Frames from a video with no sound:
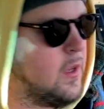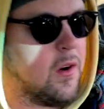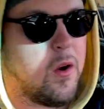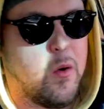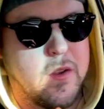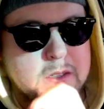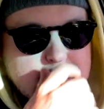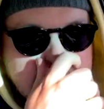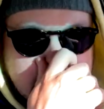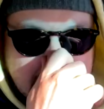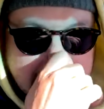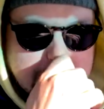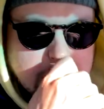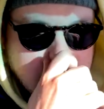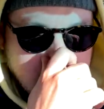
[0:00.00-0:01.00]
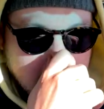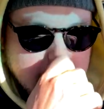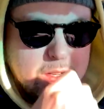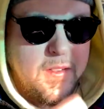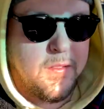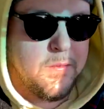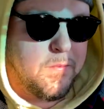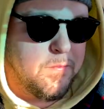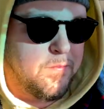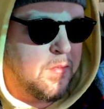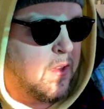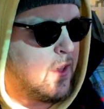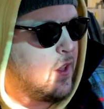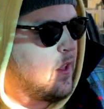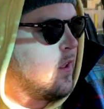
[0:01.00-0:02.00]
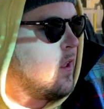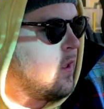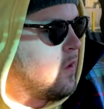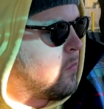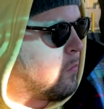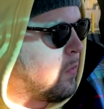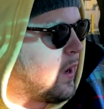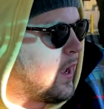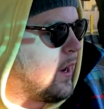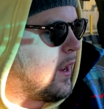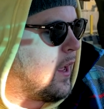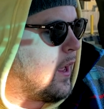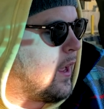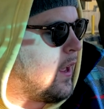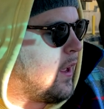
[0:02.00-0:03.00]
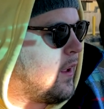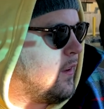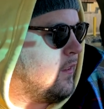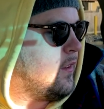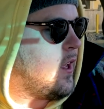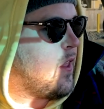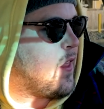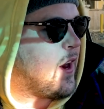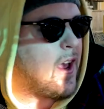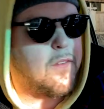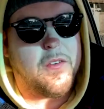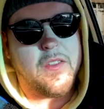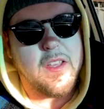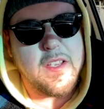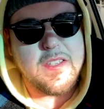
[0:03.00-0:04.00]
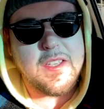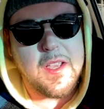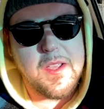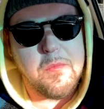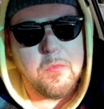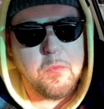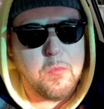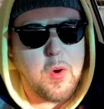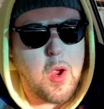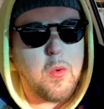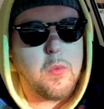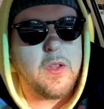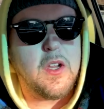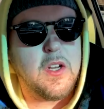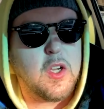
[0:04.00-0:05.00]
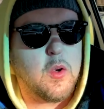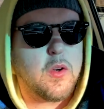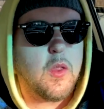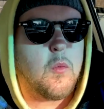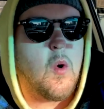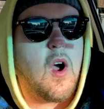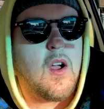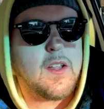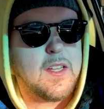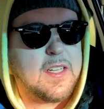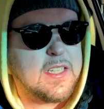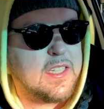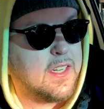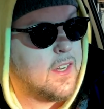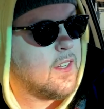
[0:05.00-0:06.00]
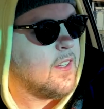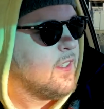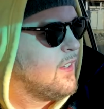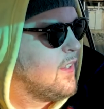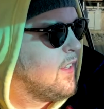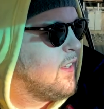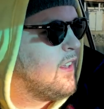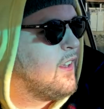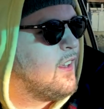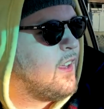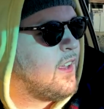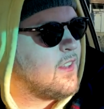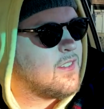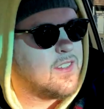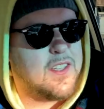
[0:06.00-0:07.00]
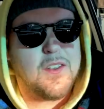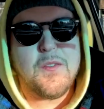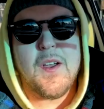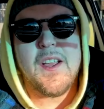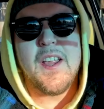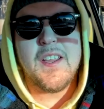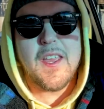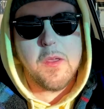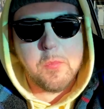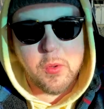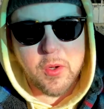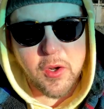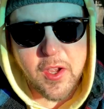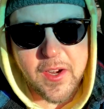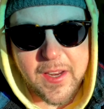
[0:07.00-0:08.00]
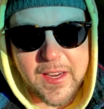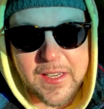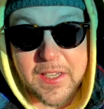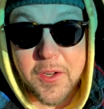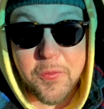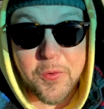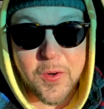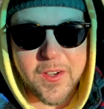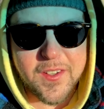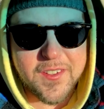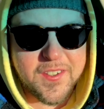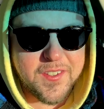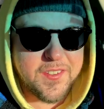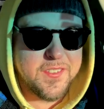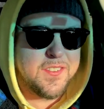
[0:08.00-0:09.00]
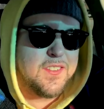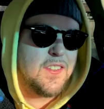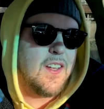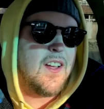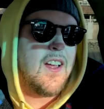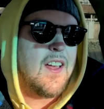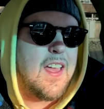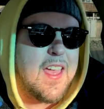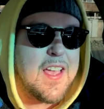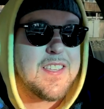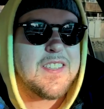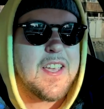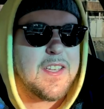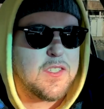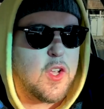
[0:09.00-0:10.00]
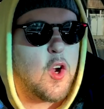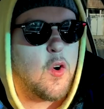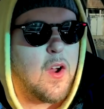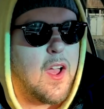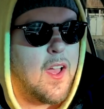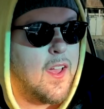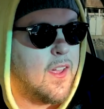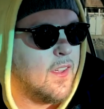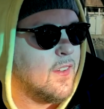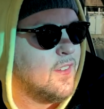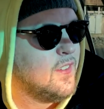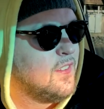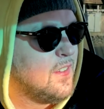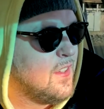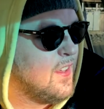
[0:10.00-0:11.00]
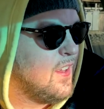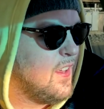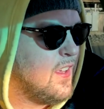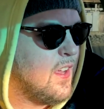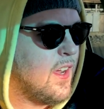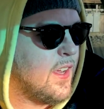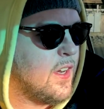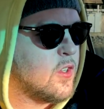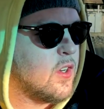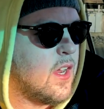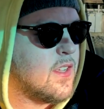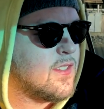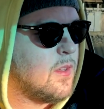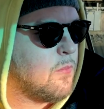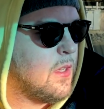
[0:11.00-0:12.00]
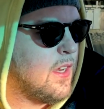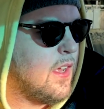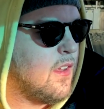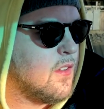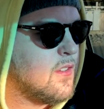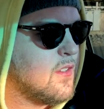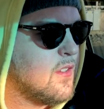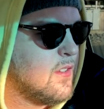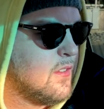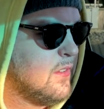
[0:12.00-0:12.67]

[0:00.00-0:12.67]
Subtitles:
always is in the morning. But, and then after this, I'm probably going to go to the walk-in clinic and see if I can get put on a different SSRI. I'm going to try something else